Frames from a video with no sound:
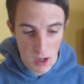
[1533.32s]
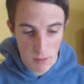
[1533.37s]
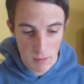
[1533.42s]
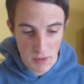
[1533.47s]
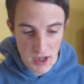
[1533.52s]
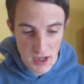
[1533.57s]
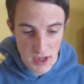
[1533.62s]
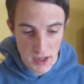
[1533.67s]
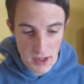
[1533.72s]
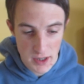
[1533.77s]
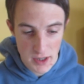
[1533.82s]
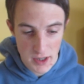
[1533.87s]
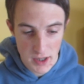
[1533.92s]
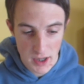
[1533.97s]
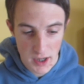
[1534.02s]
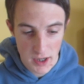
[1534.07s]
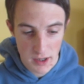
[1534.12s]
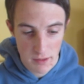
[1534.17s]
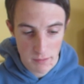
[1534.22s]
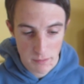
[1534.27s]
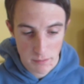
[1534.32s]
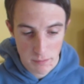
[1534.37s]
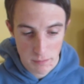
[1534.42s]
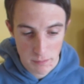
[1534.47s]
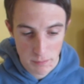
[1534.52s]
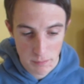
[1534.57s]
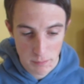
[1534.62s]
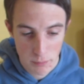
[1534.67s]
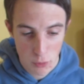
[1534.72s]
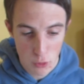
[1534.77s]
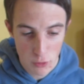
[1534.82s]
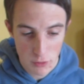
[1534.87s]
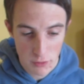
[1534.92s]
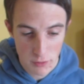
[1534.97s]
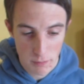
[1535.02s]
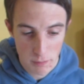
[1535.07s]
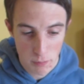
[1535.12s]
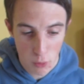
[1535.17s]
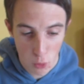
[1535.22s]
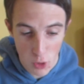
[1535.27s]
He
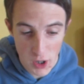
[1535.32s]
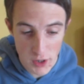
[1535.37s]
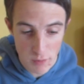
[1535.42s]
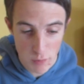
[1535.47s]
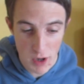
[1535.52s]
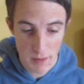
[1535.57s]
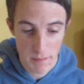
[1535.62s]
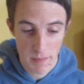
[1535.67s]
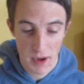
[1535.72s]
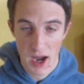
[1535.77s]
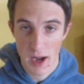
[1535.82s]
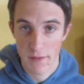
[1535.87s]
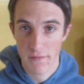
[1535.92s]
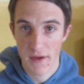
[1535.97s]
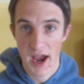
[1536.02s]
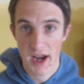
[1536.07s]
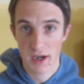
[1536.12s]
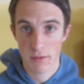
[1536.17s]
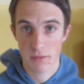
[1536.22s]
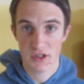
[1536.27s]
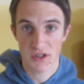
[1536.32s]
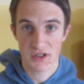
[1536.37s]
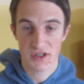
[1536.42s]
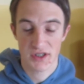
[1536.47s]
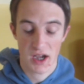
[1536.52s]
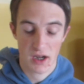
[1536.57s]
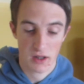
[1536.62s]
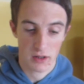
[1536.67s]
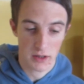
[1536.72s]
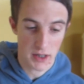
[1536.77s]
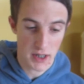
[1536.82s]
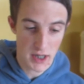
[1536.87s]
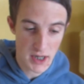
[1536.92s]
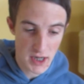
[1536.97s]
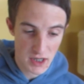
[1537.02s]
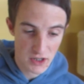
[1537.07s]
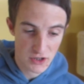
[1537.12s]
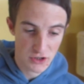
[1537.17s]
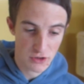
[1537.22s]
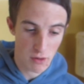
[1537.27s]
put Boyd, Redpath, Adams and Suckling
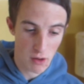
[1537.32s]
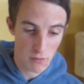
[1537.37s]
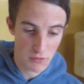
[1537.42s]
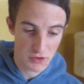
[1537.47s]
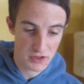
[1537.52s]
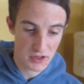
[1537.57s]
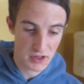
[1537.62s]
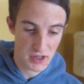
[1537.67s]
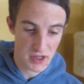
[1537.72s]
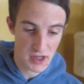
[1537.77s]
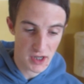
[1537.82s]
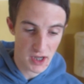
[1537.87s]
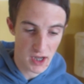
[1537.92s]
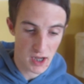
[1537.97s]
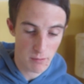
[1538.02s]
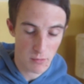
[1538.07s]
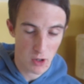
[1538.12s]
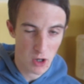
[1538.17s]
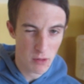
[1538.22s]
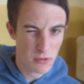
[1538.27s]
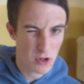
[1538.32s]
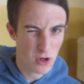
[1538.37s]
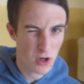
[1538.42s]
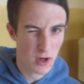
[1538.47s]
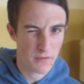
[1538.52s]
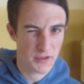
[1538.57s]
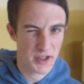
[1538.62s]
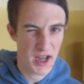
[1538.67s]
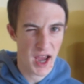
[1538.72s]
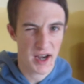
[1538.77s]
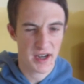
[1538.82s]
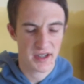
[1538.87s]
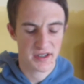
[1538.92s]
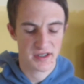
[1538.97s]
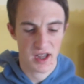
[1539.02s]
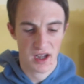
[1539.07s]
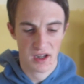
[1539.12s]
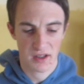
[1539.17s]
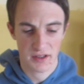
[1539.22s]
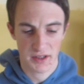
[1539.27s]
in, so obviously I'm kind of doubting
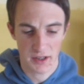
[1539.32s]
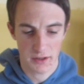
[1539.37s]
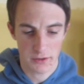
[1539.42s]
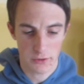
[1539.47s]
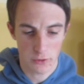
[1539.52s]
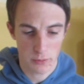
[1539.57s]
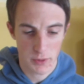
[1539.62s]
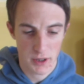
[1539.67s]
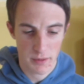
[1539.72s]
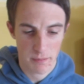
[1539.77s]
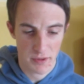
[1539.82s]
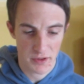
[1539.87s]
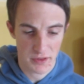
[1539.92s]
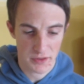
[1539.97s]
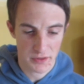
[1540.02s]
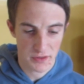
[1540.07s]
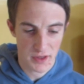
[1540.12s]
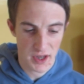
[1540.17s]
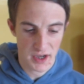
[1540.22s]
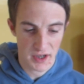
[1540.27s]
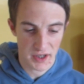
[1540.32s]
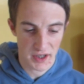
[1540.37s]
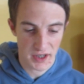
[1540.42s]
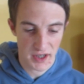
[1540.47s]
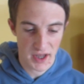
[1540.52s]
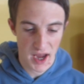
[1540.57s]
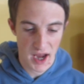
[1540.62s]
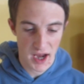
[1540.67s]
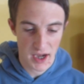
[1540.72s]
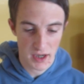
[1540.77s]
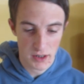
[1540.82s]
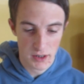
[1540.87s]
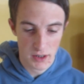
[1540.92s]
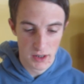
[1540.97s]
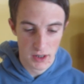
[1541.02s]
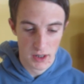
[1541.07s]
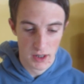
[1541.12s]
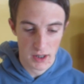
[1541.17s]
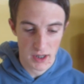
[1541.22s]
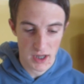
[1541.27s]
Suckling a little bit, but then again
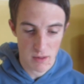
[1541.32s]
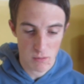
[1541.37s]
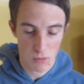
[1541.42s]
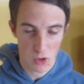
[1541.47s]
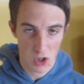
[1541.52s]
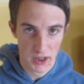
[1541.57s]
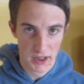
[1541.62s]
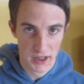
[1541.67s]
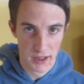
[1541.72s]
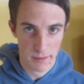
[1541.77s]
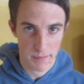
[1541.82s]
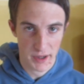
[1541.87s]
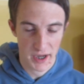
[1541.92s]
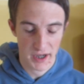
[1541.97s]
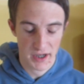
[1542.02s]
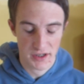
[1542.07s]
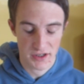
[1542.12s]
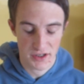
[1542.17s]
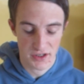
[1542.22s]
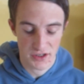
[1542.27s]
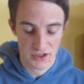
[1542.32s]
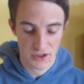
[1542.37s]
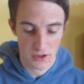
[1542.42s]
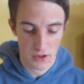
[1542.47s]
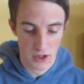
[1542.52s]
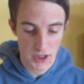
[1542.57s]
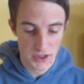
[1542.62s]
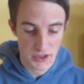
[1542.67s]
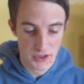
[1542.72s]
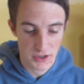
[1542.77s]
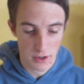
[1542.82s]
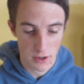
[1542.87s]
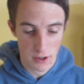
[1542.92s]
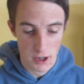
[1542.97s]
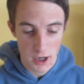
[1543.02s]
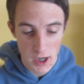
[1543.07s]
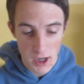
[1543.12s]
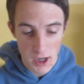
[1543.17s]
he might come back into the side. So